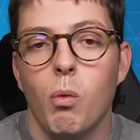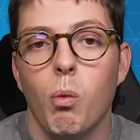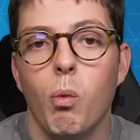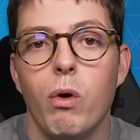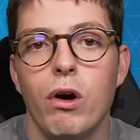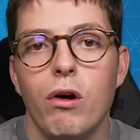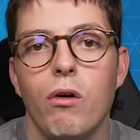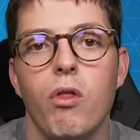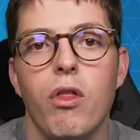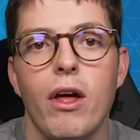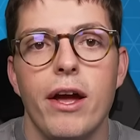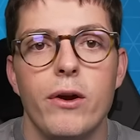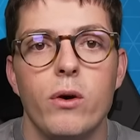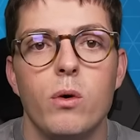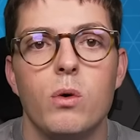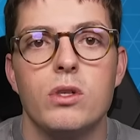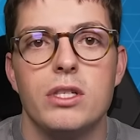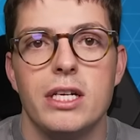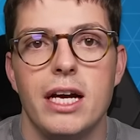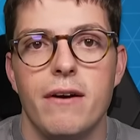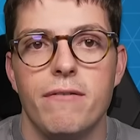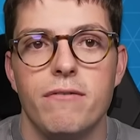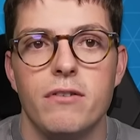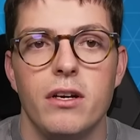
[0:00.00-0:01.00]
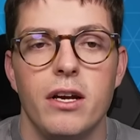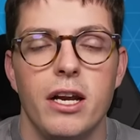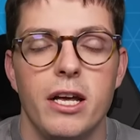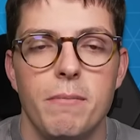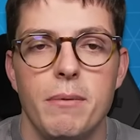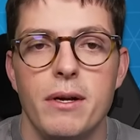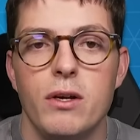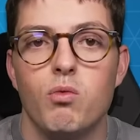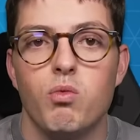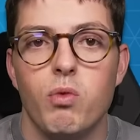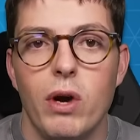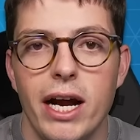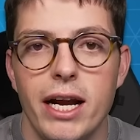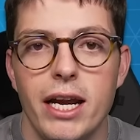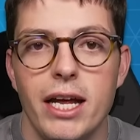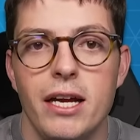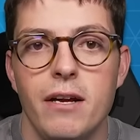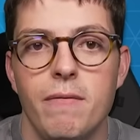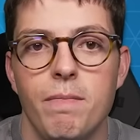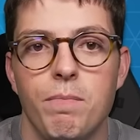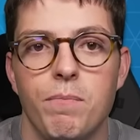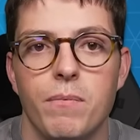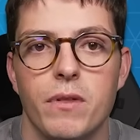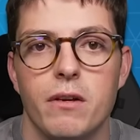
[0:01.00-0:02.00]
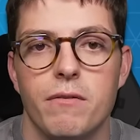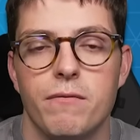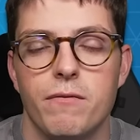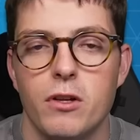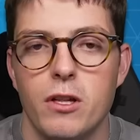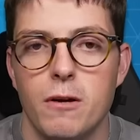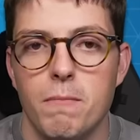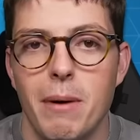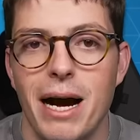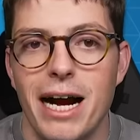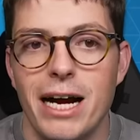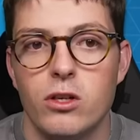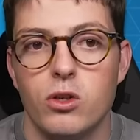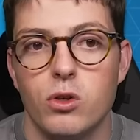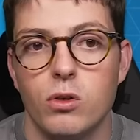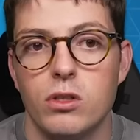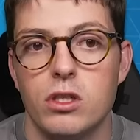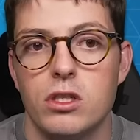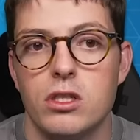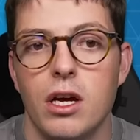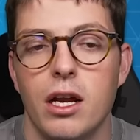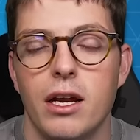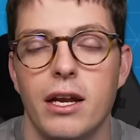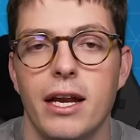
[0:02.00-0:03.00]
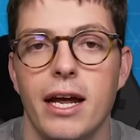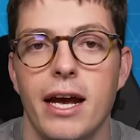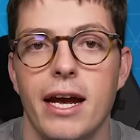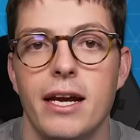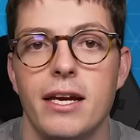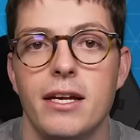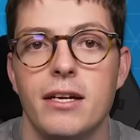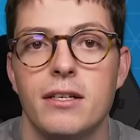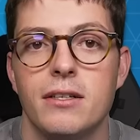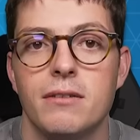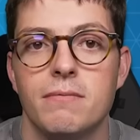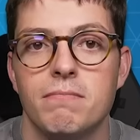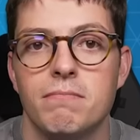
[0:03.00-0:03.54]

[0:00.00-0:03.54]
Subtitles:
Will they all definitely be ready for the match on Sunday?